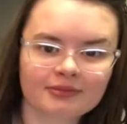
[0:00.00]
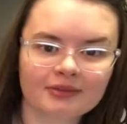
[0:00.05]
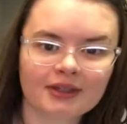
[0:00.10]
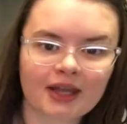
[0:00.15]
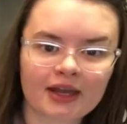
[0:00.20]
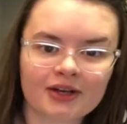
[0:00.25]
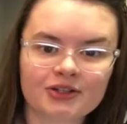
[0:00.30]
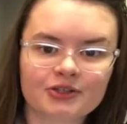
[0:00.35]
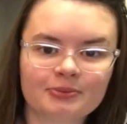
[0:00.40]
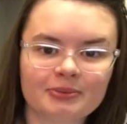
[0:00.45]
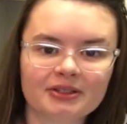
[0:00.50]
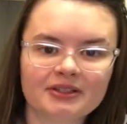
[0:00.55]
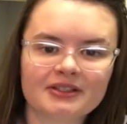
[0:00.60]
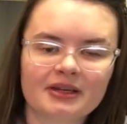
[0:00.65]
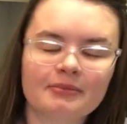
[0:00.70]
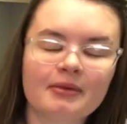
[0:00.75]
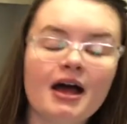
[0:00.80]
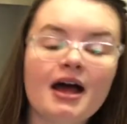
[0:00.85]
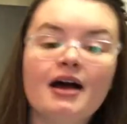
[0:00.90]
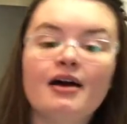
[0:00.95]
I just spilled
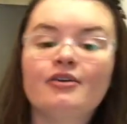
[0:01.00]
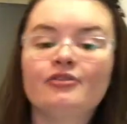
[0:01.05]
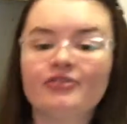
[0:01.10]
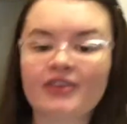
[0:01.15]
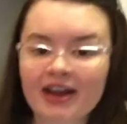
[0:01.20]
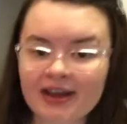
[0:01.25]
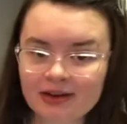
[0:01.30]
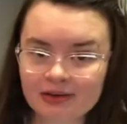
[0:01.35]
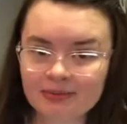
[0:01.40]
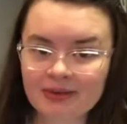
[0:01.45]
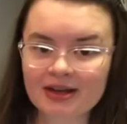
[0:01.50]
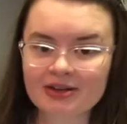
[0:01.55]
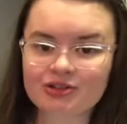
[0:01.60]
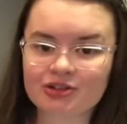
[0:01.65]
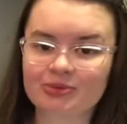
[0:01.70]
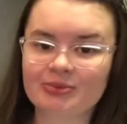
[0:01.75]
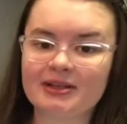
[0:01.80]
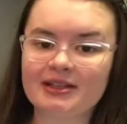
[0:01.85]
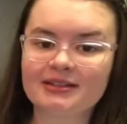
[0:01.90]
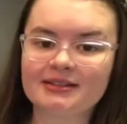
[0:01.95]
some. Final
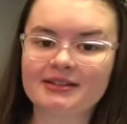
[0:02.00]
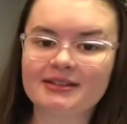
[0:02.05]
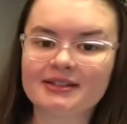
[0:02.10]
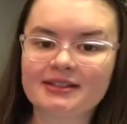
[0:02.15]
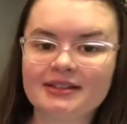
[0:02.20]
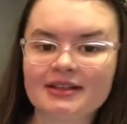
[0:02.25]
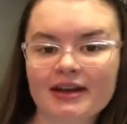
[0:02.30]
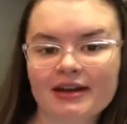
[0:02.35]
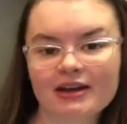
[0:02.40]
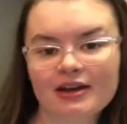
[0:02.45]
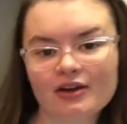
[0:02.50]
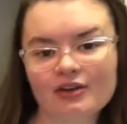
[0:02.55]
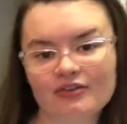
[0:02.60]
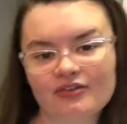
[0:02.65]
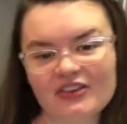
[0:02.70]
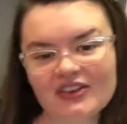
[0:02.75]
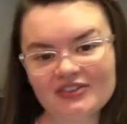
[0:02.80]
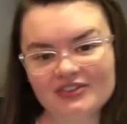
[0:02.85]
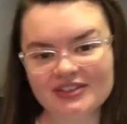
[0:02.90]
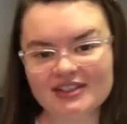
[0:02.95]
measurements:
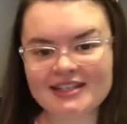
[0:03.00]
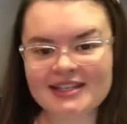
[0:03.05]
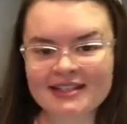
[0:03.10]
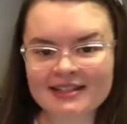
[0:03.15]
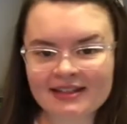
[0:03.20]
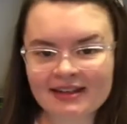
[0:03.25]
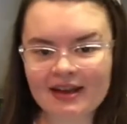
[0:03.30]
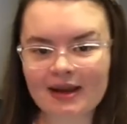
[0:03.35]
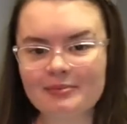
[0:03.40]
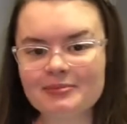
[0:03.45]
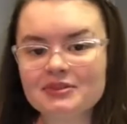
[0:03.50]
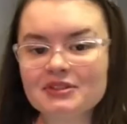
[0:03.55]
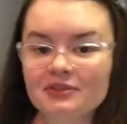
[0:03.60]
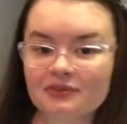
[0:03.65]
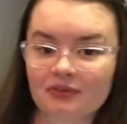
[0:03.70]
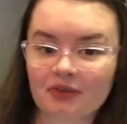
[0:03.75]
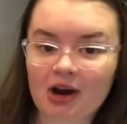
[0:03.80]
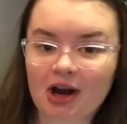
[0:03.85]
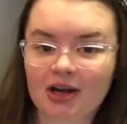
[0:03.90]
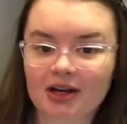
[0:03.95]
15 cups of
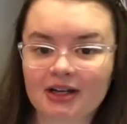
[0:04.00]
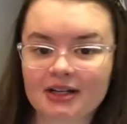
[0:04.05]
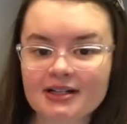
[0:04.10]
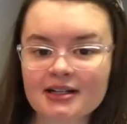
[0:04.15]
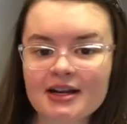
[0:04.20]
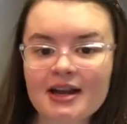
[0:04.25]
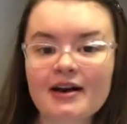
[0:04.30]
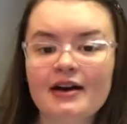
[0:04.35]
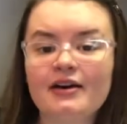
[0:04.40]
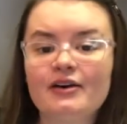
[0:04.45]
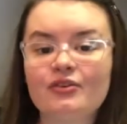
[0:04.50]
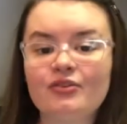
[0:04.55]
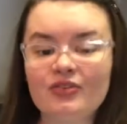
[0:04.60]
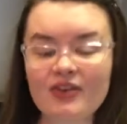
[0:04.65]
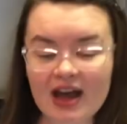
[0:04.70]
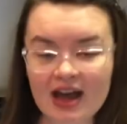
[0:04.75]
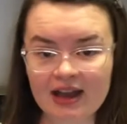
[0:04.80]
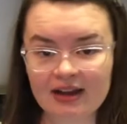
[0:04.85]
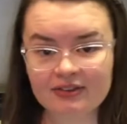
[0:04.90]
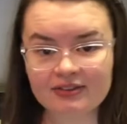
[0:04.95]
water,
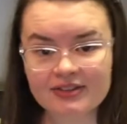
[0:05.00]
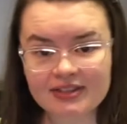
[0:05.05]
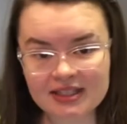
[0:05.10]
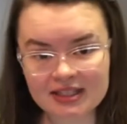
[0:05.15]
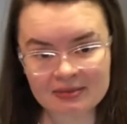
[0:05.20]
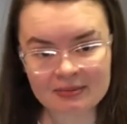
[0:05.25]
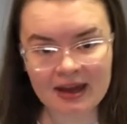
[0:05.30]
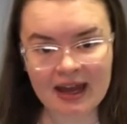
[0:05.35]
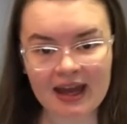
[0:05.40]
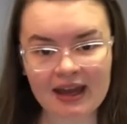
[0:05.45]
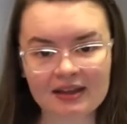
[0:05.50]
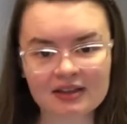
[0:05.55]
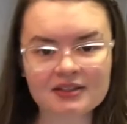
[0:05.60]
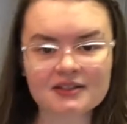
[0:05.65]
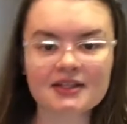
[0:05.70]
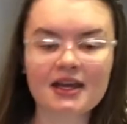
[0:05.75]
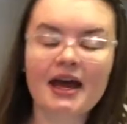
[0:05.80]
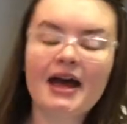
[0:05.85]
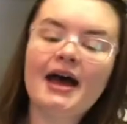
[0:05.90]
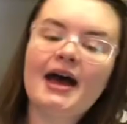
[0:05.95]
5 tea bags,
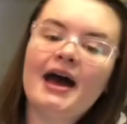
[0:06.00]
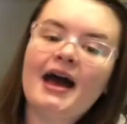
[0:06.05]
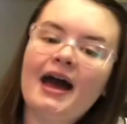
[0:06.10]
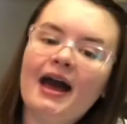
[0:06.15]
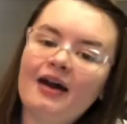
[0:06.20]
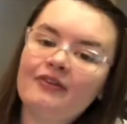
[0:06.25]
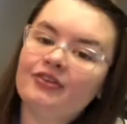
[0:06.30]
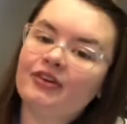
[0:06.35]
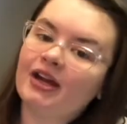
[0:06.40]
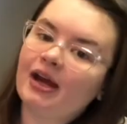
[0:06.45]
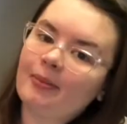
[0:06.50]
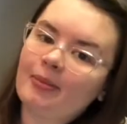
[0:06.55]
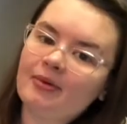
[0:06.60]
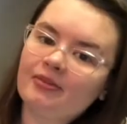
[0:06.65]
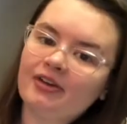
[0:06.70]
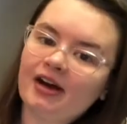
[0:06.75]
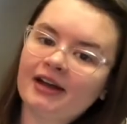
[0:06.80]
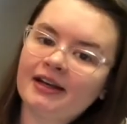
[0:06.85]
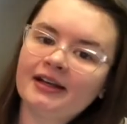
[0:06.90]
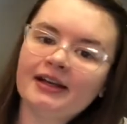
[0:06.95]
half a cup of
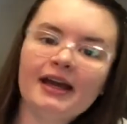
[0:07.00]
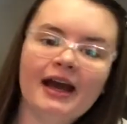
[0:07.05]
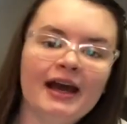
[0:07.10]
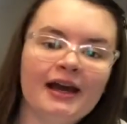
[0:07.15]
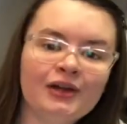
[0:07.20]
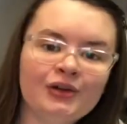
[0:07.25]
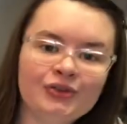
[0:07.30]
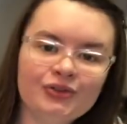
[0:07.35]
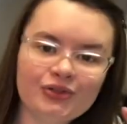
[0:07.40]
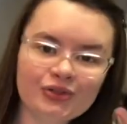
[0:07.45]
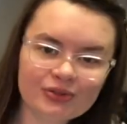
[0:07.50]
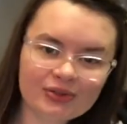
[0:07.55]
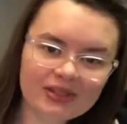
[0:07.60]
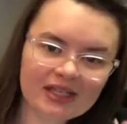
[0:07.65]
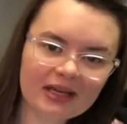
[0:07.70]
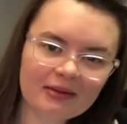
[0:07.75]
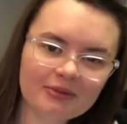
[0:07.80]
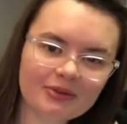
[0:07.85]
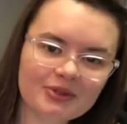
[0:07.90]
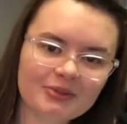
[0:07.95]
honey, and 2
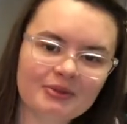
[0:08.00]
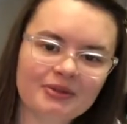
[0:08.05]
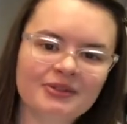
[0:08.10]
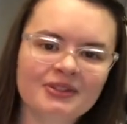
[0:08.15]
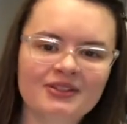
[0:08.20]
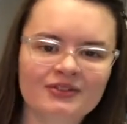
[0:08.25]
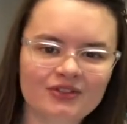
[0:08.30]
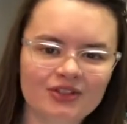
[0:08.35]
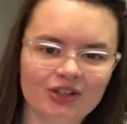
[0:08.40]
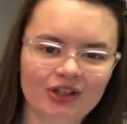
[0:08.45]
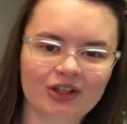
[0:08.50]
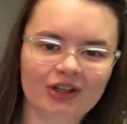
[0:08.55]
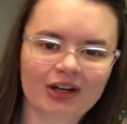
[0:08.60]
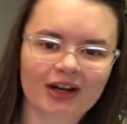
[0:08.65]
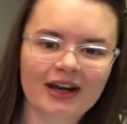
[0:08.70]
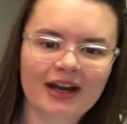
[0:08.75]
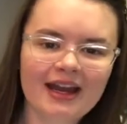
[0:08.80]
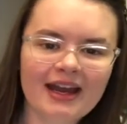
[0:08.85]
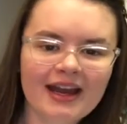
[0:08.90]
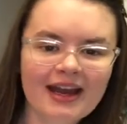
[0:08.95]
tablespoons of sugar.
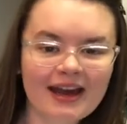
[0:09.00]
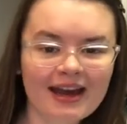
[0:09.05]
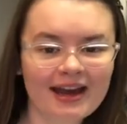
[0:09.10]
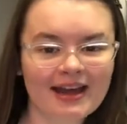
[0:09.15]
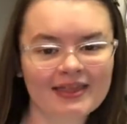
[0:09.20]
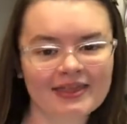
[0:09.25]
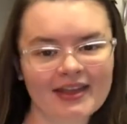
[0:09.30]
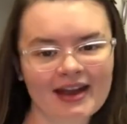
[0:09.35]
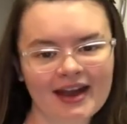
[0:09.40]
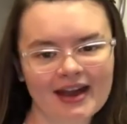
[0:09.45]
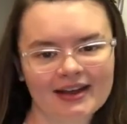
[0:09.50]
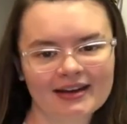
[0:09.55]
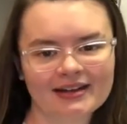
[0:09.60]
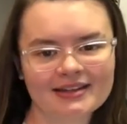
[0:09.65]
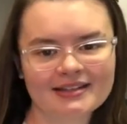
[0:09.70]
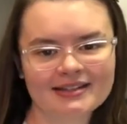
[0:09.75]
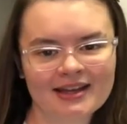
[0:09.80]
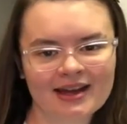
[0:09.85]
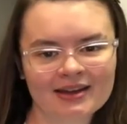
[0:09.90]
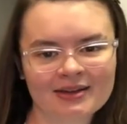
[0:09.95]
And that
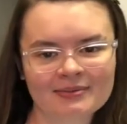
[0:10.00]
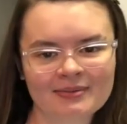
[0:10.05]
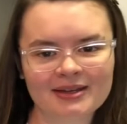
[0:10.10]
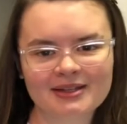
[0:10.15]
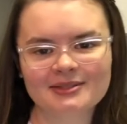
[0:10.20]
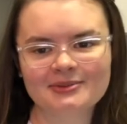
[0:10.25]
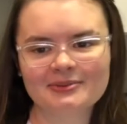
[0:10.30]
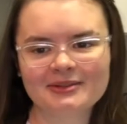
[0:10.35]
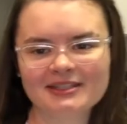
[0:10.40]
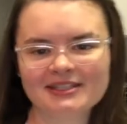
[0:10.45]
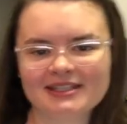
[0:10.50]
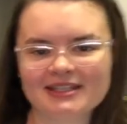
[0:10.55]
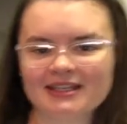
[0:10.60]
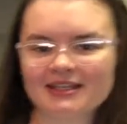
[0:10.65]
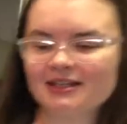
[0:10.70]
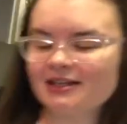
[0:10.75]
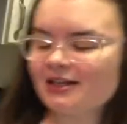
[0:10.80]
is how you make sweet tea.